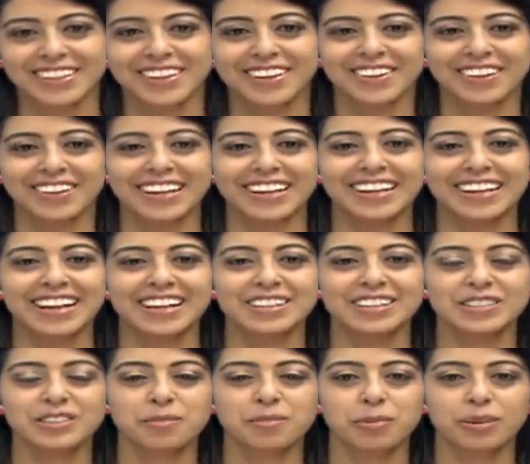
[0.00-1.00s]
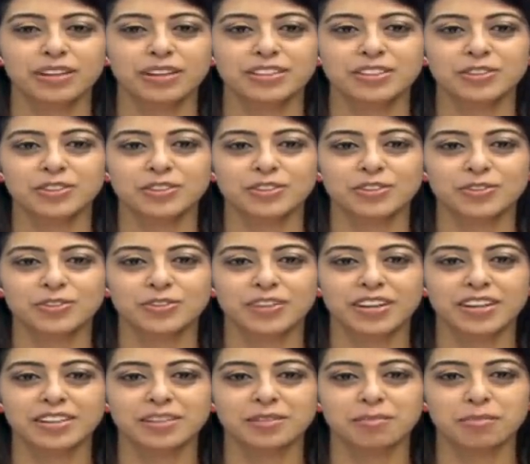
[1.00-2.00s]
All right, as politicians
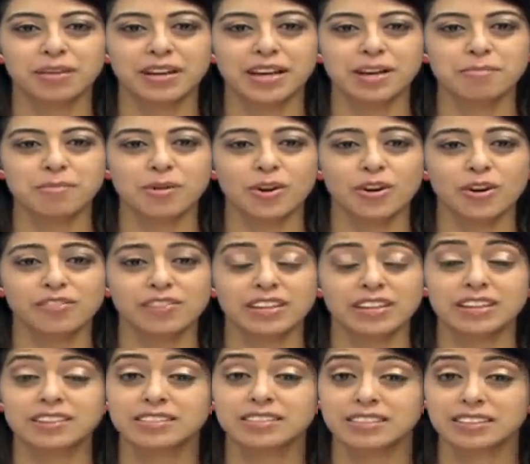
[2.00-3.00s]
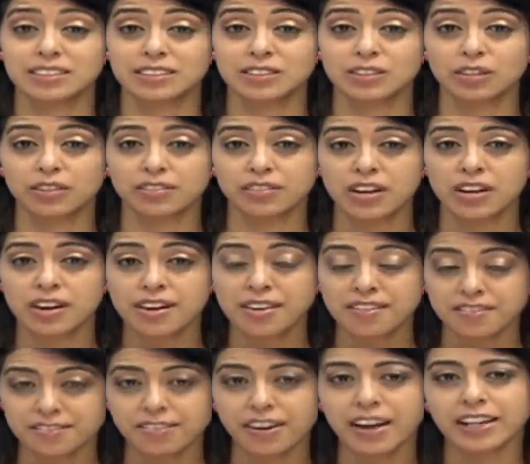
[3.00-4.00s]
trade blame over the incidents of
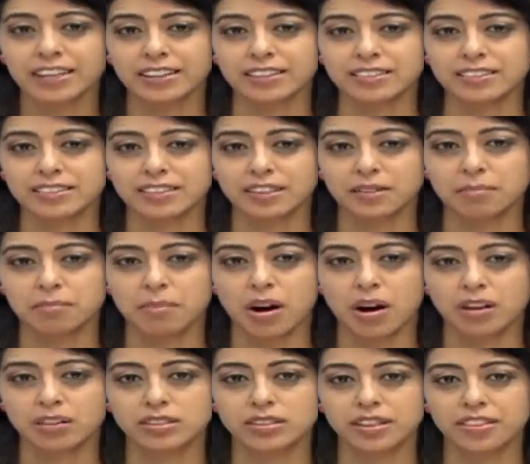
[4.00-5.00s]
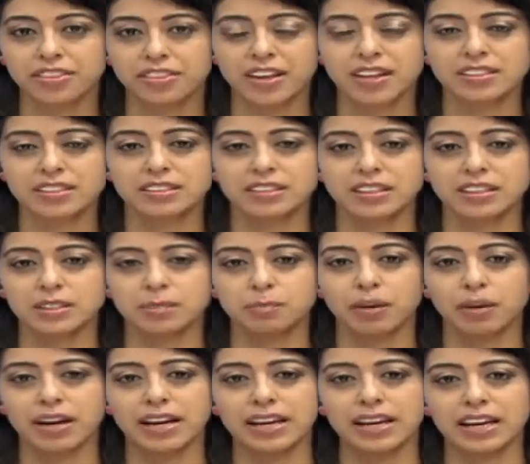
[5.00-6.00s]
violence that marked Thursday's
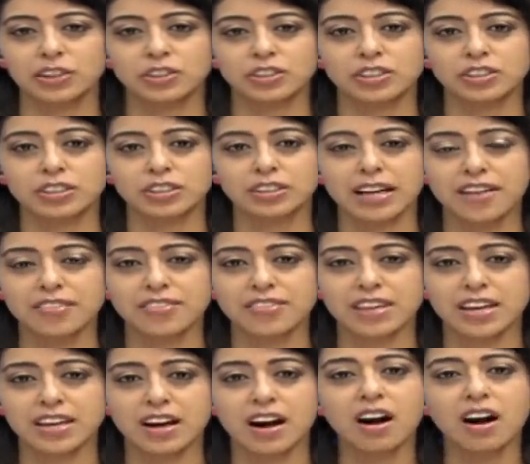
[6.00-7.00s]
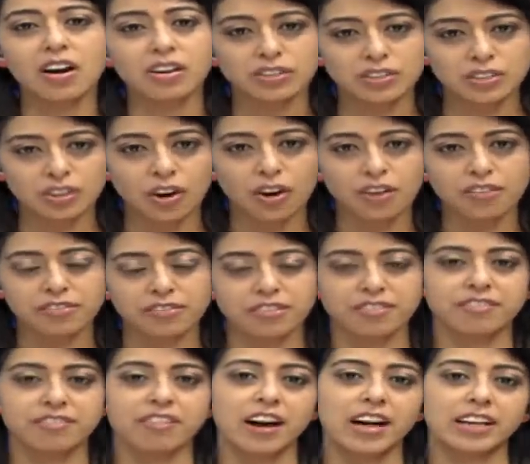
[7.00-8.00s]
by-election, at the heart of
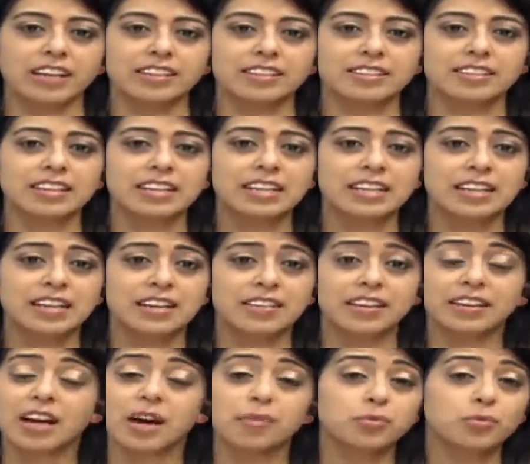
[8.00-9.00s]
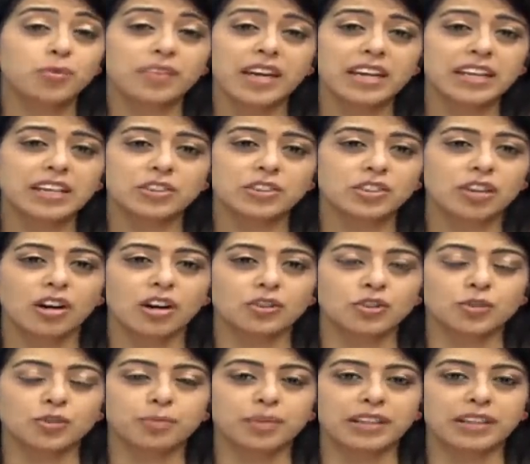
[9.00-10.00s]
the violence that comes with any
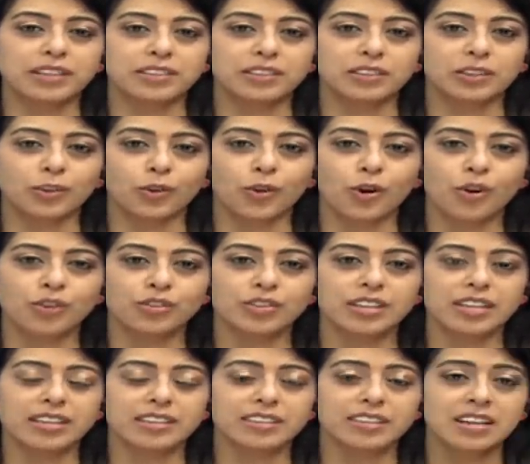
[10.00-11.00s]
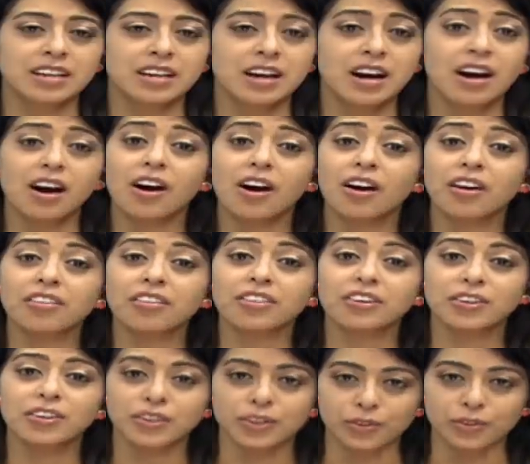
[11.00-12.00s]
charged political contest are
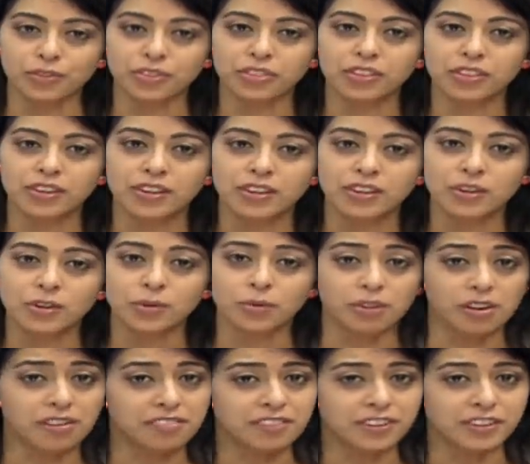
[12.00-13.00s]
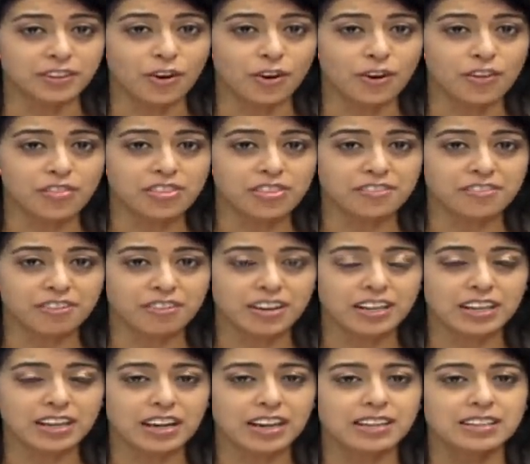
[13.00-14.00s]
the youth, who are often on the
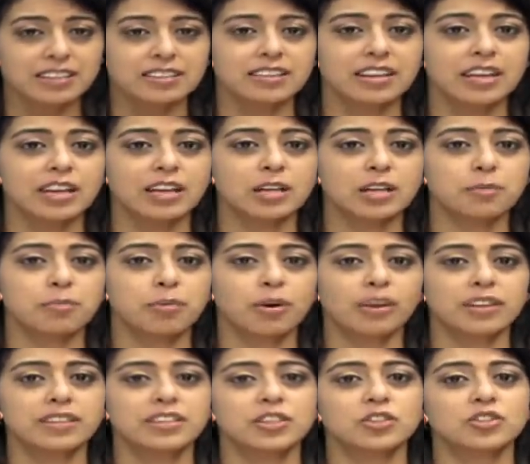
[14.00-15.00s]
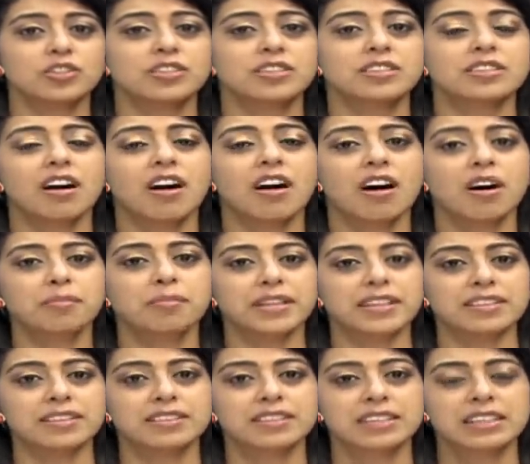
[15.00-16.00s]
front lines in politicians'
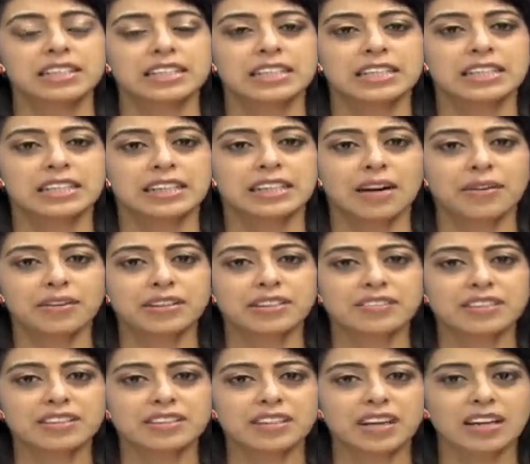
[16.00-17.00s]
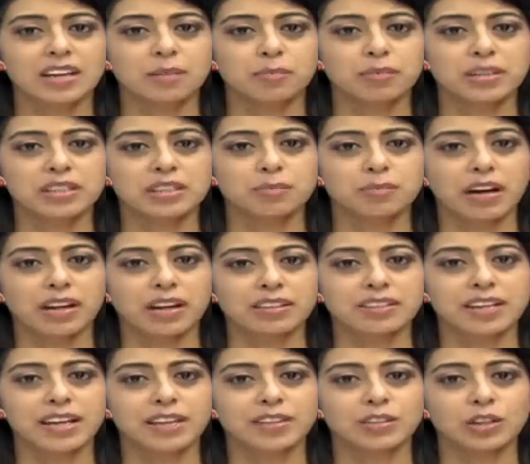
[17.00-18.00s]
armies. Now N T V's Zainab
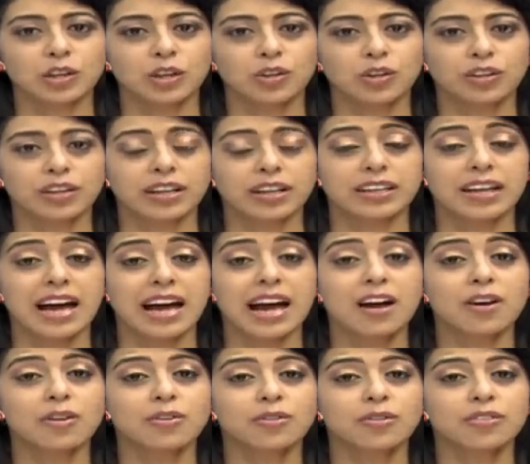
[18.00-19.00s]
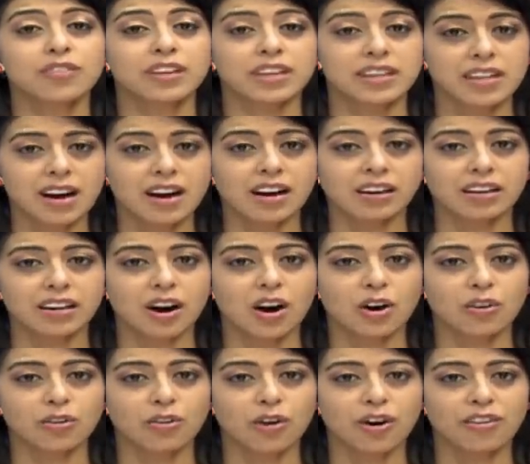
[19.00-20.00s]
Ismail takes a look at how the young
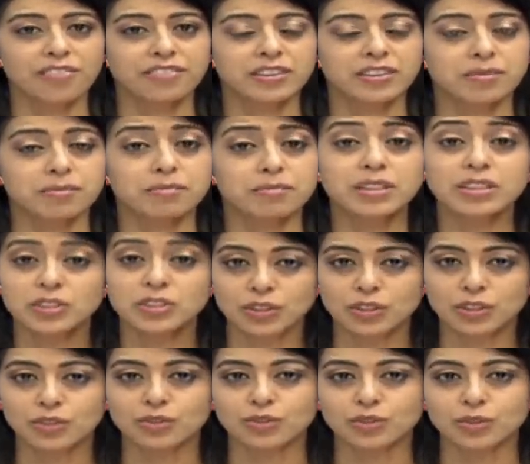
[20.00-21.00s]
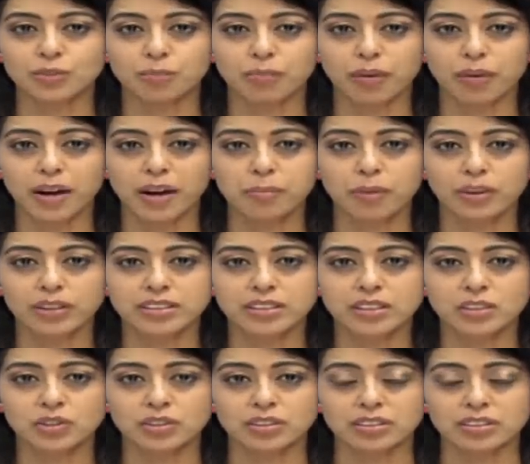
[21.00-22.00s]
are often misused by
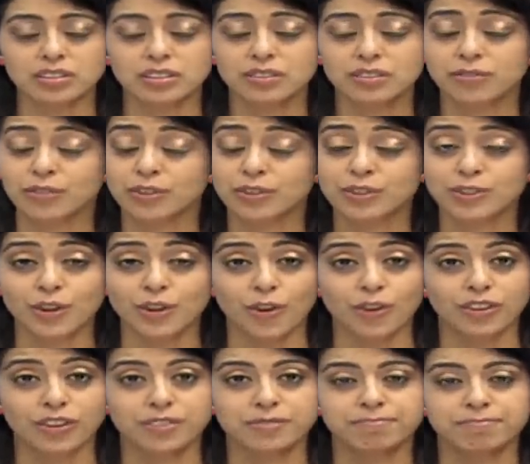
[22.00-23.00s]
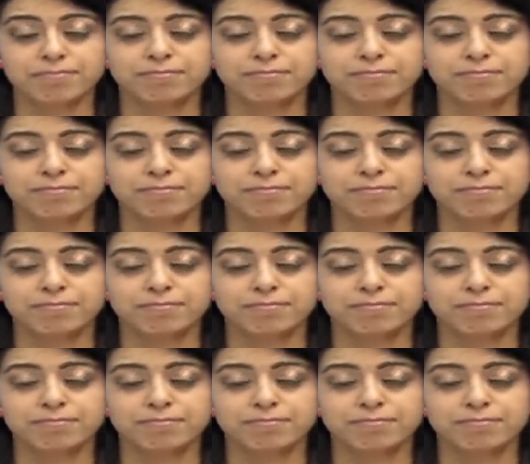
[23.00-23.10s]
politicians for a song.